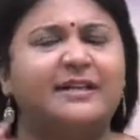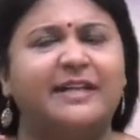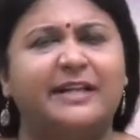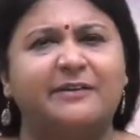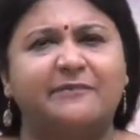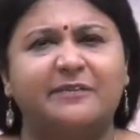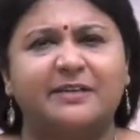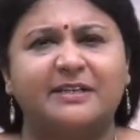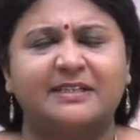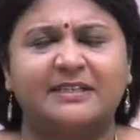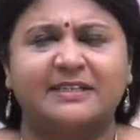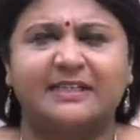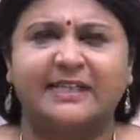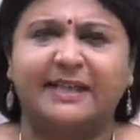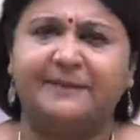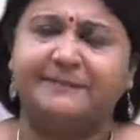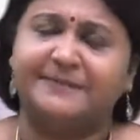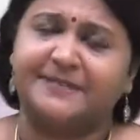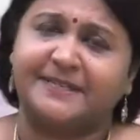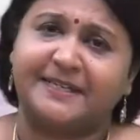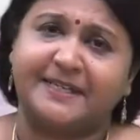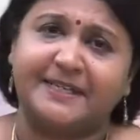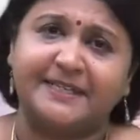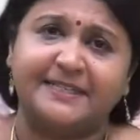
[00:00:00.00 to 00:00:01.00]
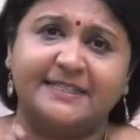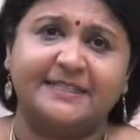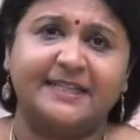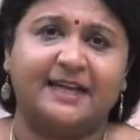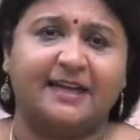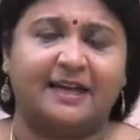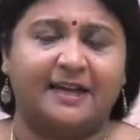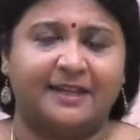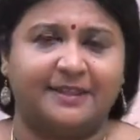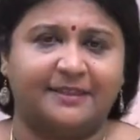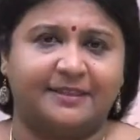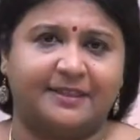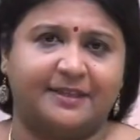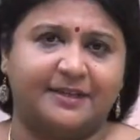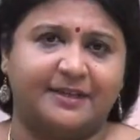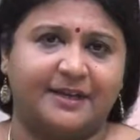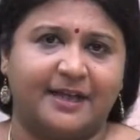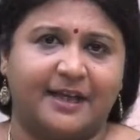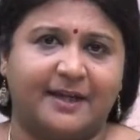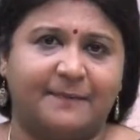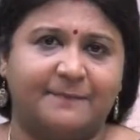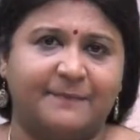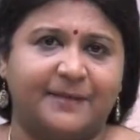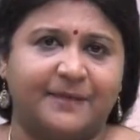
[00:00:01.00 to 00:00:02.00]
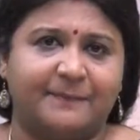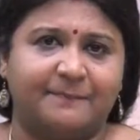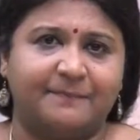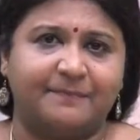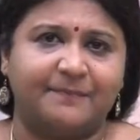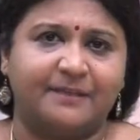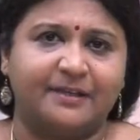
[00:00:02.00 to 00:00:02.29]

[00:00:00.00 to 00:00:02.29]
never sleeps, he's the Antaryami.